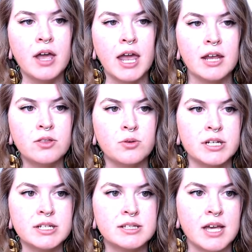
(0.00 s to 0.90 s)

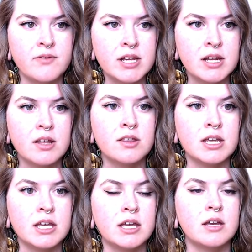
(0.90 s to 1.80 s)
837,
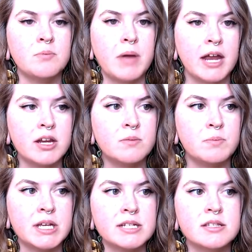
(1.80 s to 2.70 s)
the companion
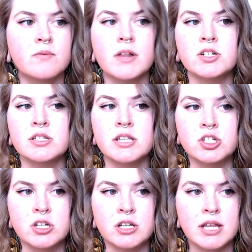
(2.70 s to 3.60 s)
piece of
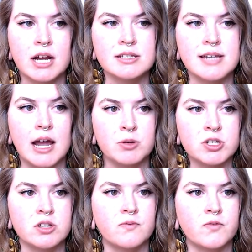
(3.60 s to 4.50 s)
legislation that
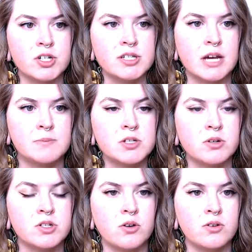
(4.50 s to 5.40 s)
established the first steps to
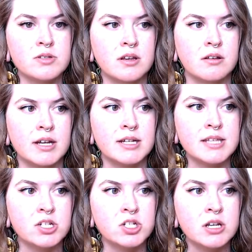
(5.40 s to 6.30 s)
adult use
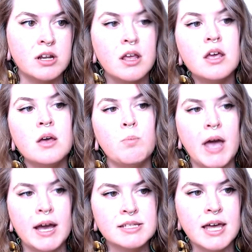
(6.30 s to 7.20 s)
legalization,
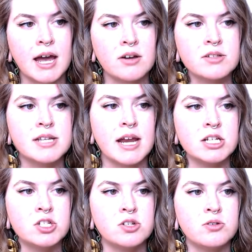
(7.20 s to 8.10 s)
passed the House
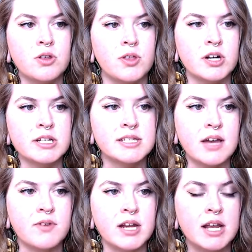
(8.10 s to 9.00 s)

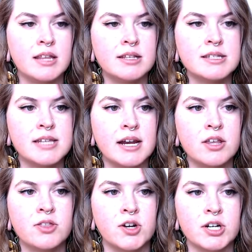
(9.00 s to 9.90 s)
92-37 and the
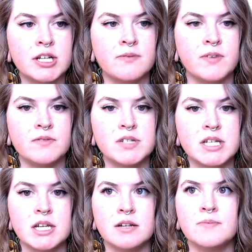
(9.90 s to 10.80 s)
Senate
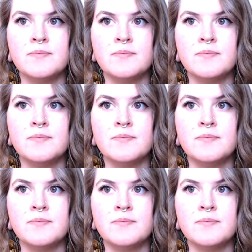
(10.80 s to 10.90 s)
30-15.